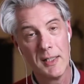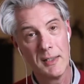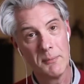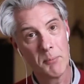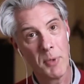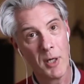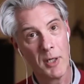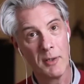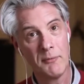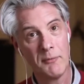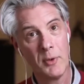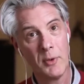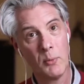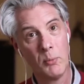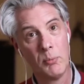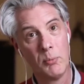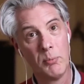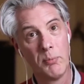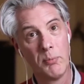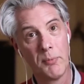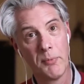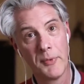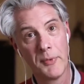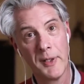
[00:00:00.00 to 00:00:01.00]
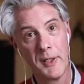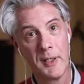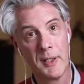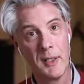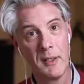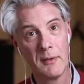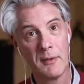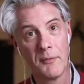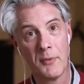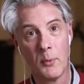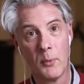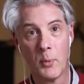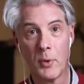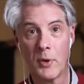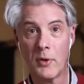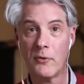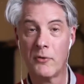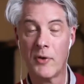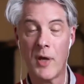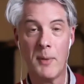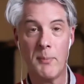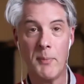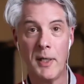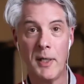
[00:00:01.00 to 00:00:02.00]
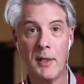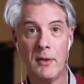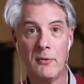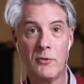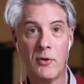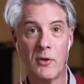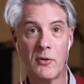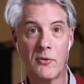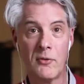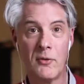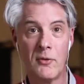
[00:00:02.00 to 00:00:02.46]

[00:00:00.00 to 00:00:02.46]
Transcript: part of you thinking of the words I may just